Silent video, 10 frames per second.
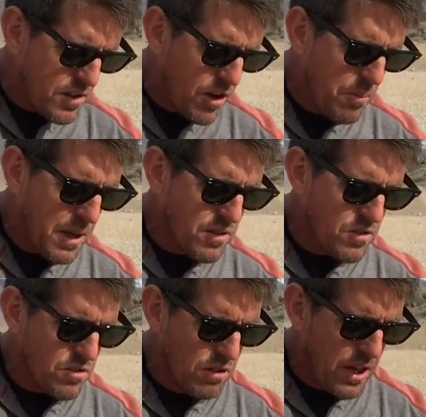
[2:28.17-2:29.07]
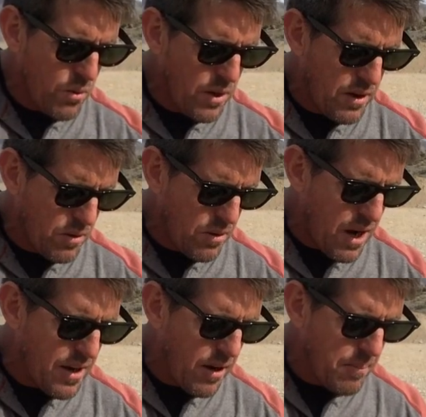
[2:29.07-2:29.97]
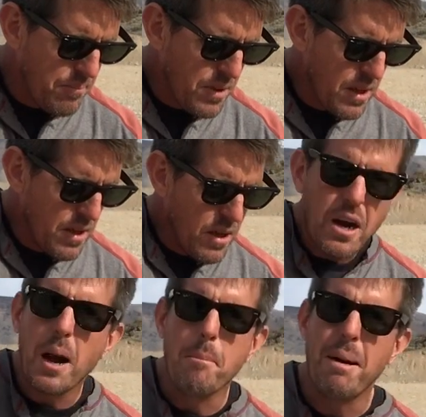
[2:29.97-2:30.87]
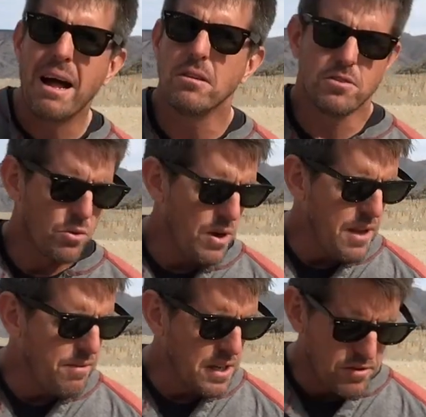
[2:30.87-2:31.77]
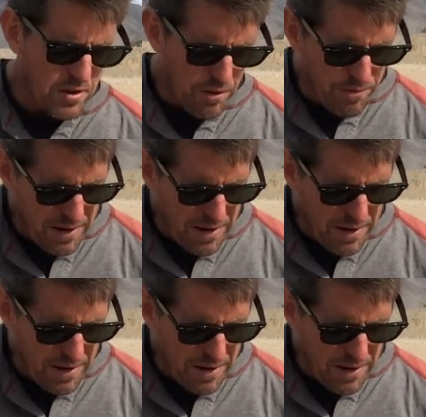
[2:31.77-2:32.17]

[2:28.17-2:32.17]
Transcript: there, because it's liquid, it'll kind of balance or even itself